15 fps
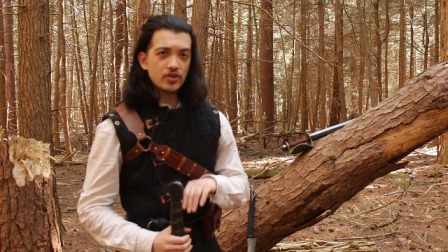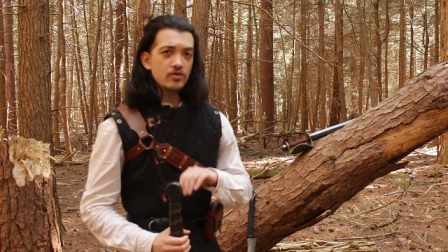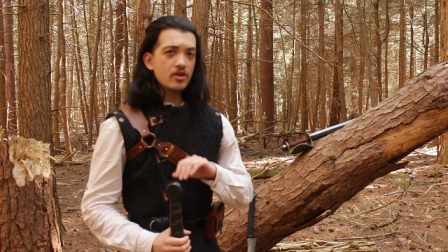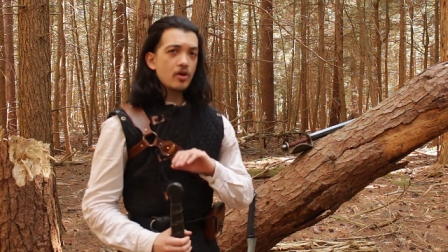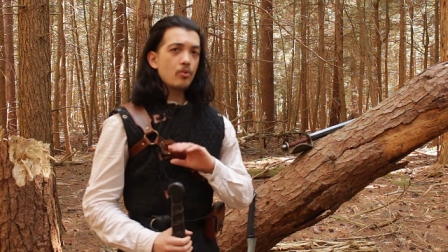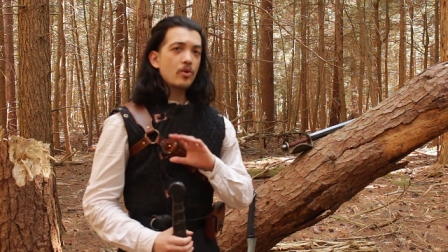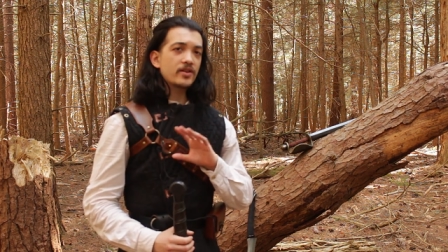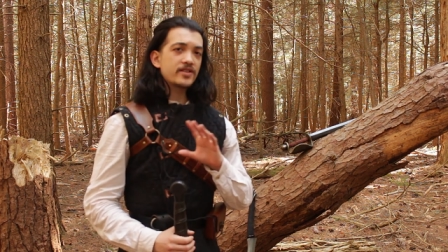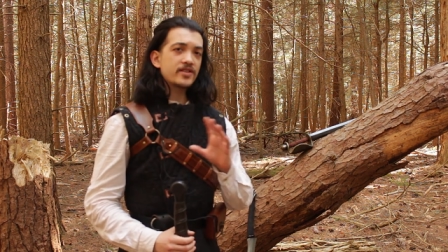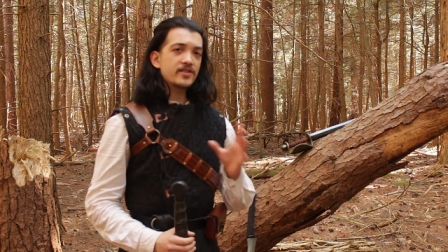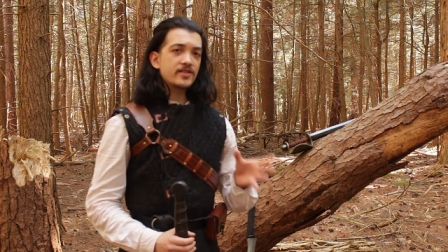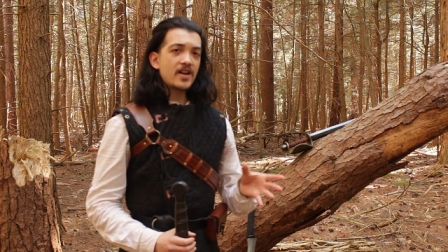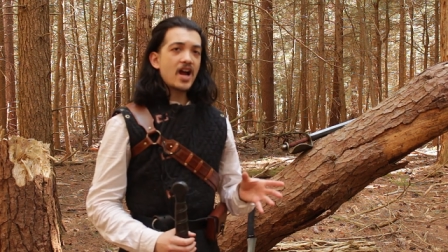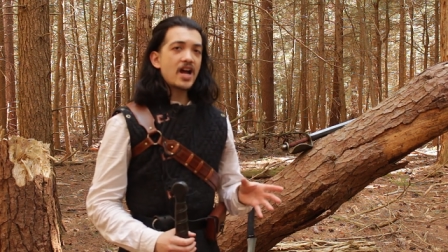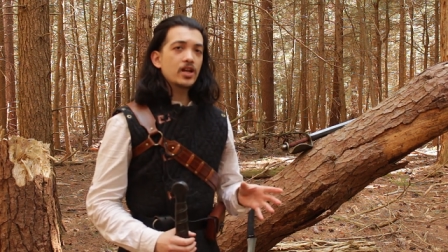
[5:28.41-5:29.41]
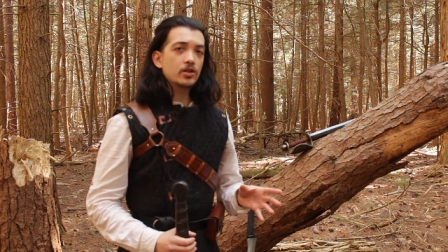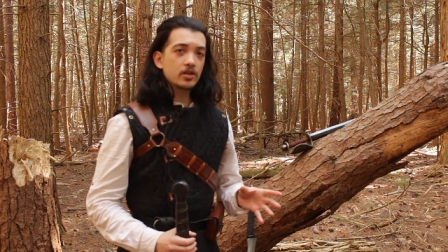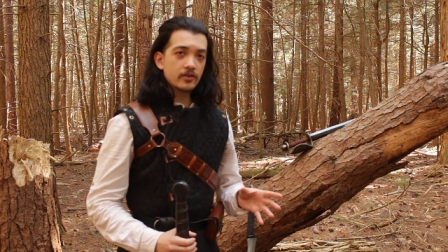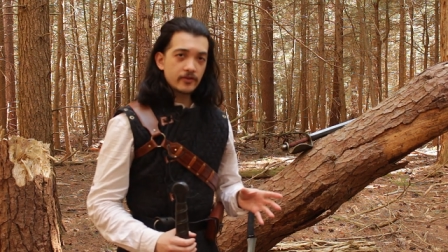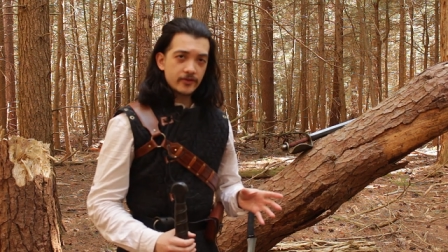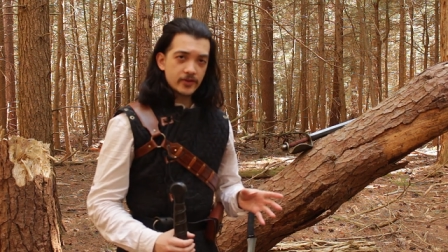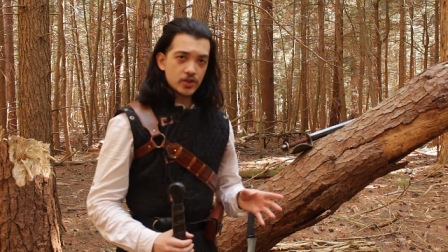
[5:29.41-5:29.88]
You know what style
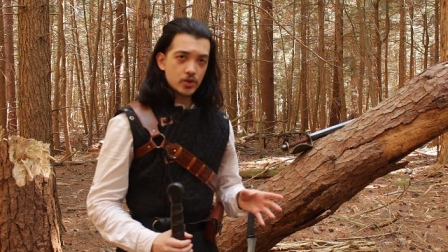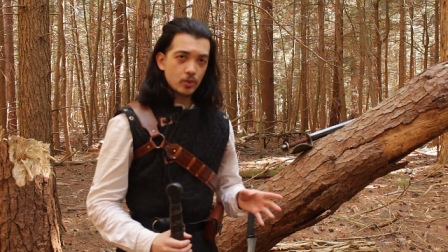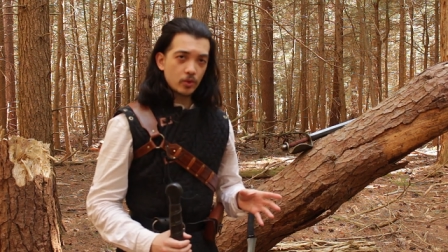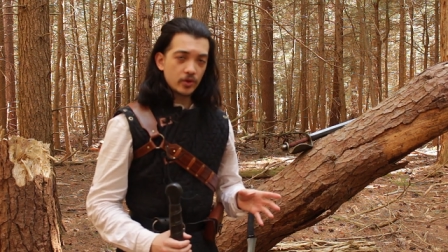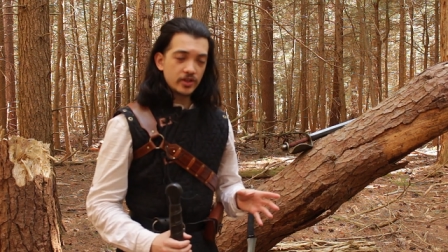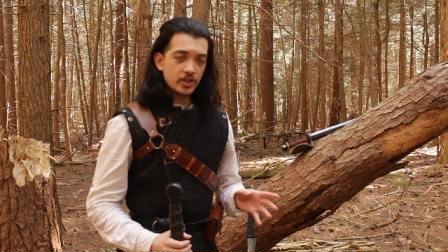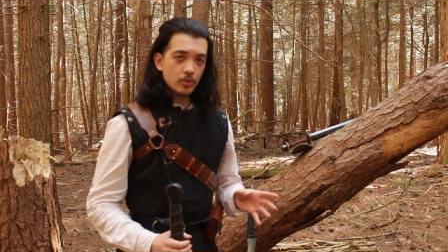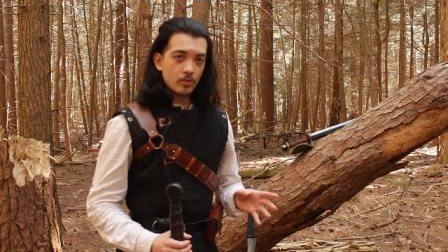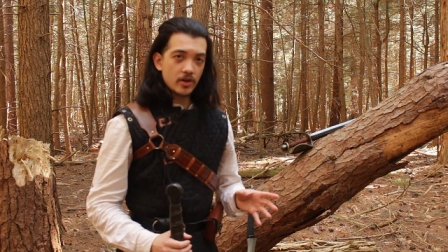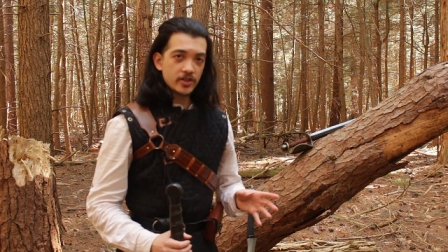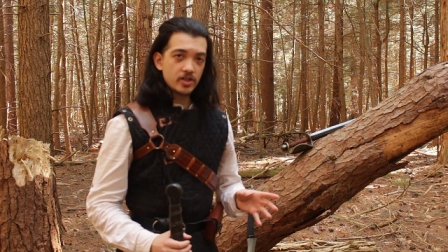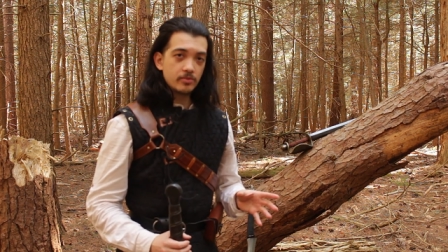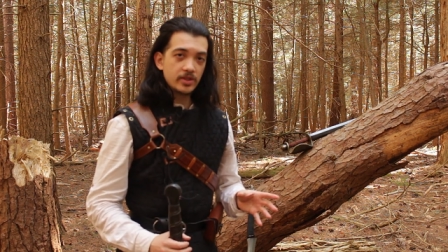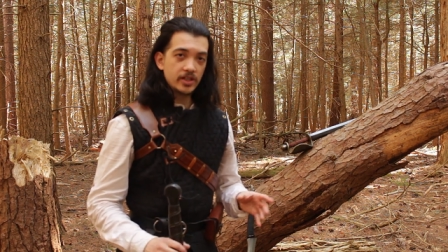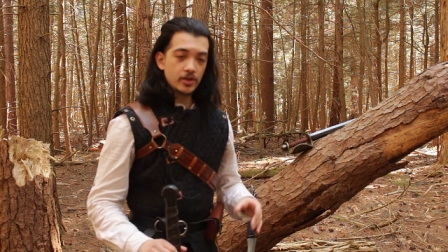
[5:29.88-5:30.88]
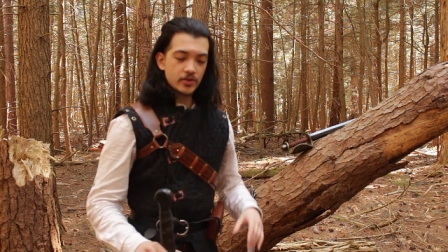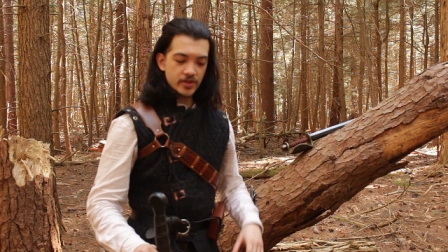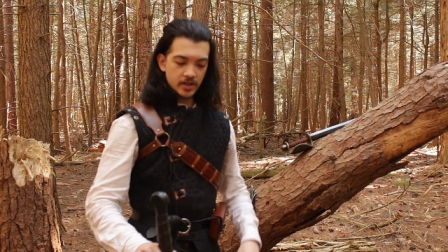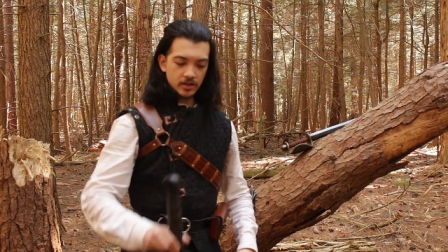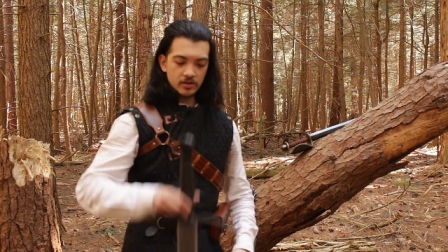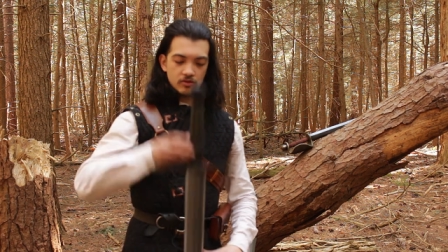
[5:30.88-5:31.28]
of sword you want to be using,